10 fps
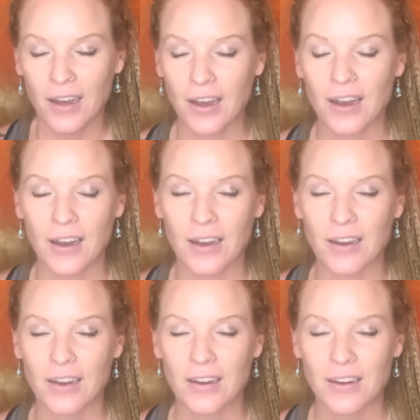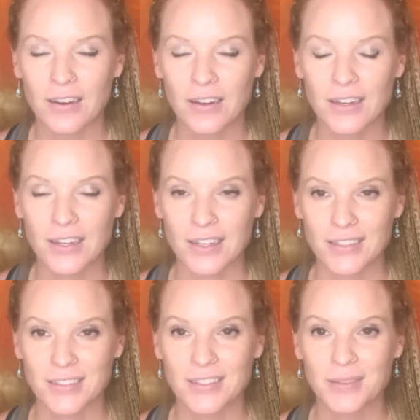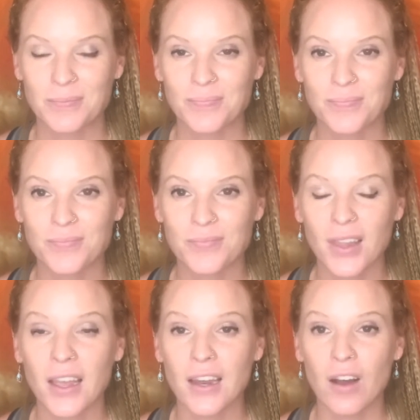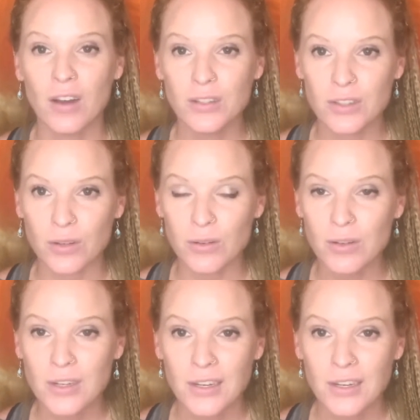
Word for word: yes. Also,